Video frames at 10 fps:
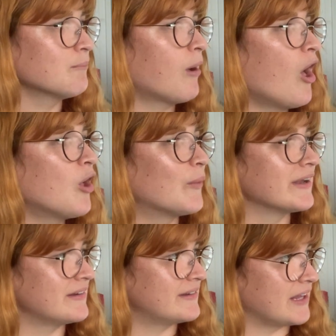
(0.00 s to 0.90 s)
Paul
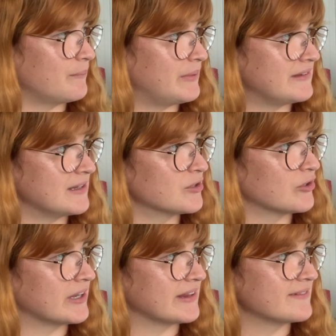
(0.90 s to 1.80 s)
wanted to get busy
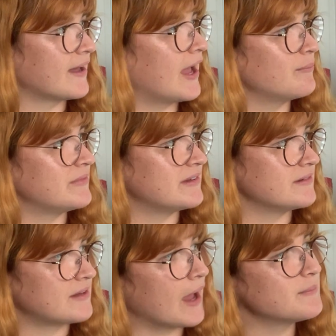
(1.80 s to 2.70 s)
learning the times,
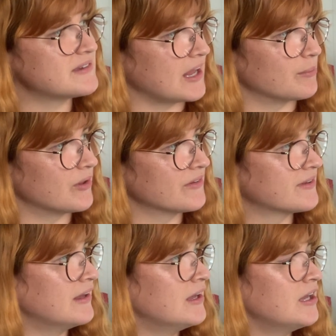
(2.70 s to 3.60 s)
times
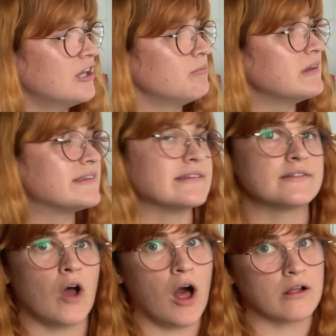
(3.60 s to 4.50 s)
tables. Mrs.
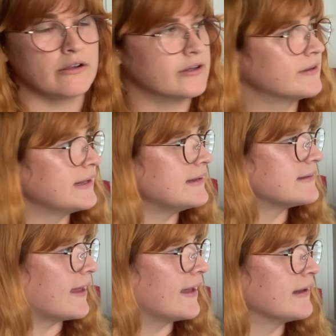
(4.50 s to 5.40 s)
Toggle, he
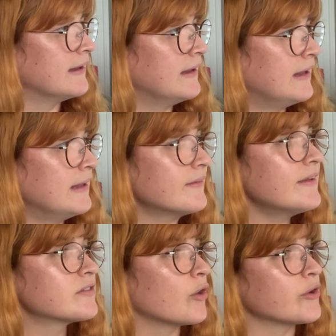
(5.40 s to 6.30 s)
said,
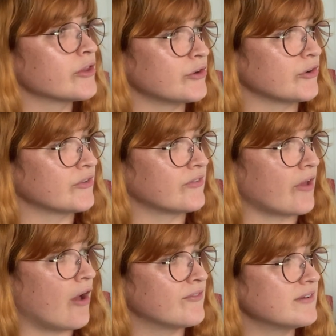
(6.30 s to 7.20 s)
let's go to the nurse's
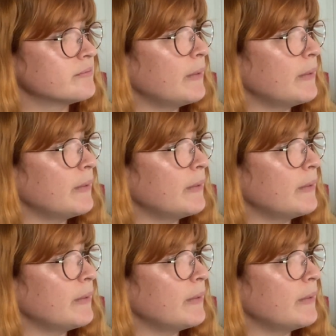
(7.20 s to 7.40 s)
office.